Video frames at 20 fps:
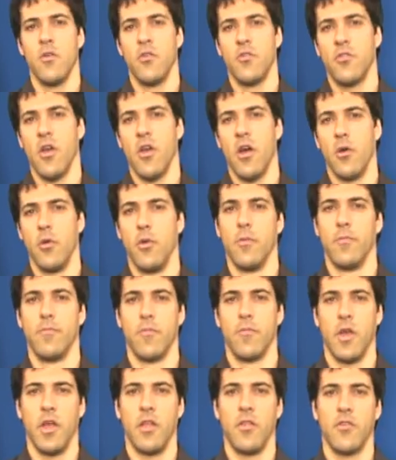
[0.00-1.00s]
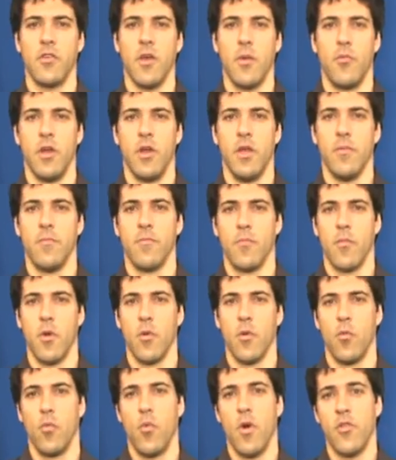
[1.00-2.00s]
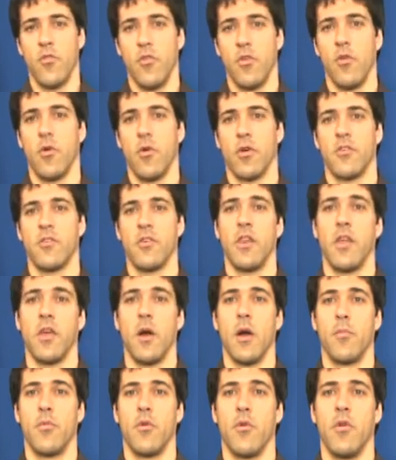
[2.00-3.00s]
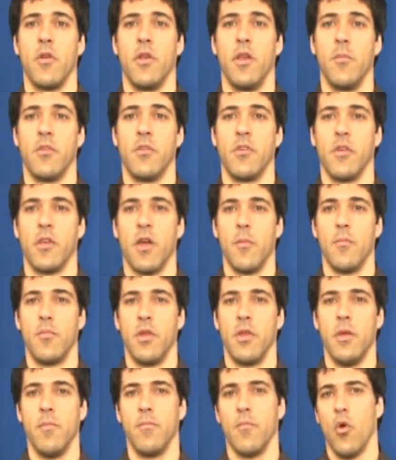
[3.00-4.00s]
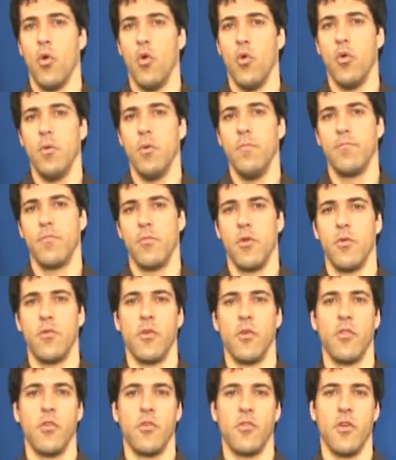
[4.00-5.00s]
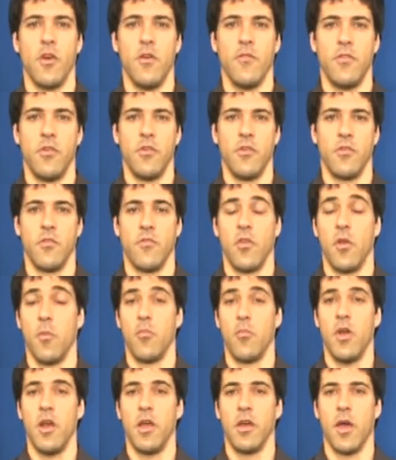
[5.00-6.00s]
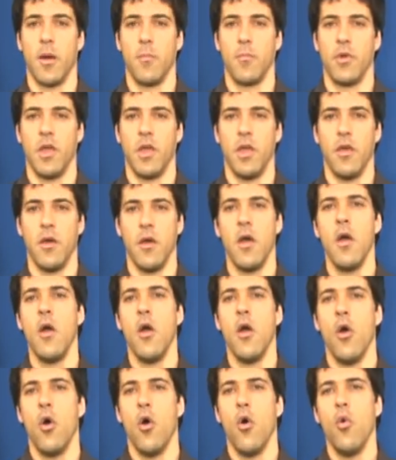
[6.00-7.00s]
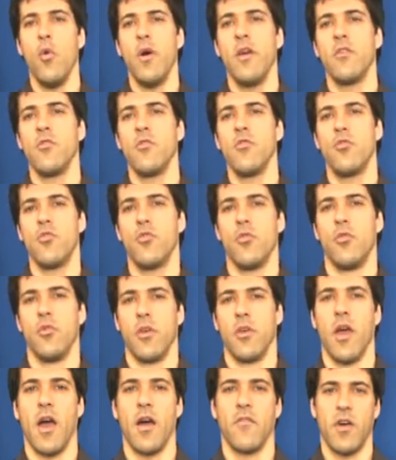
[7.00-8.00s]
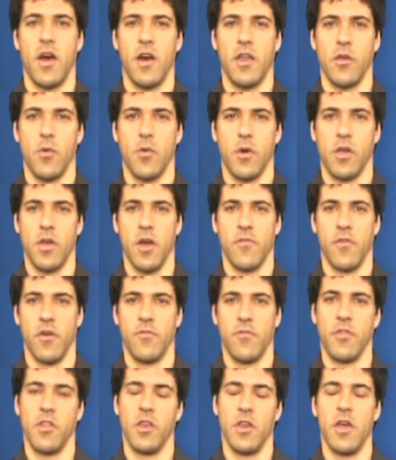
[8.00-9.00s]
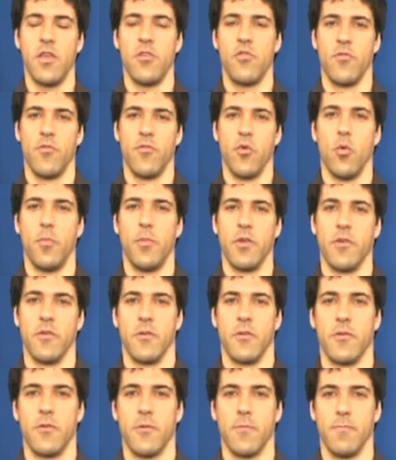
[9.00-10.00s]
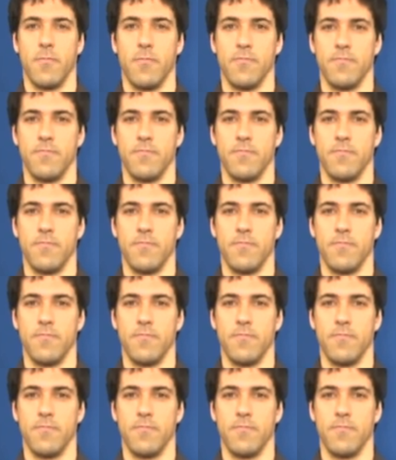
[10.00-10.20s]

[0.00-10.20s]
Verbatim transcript: So, in summary, whether you are setting up your own limited company or using the services of an umbrella company, always ensure you have adequate cover for the nature of your business.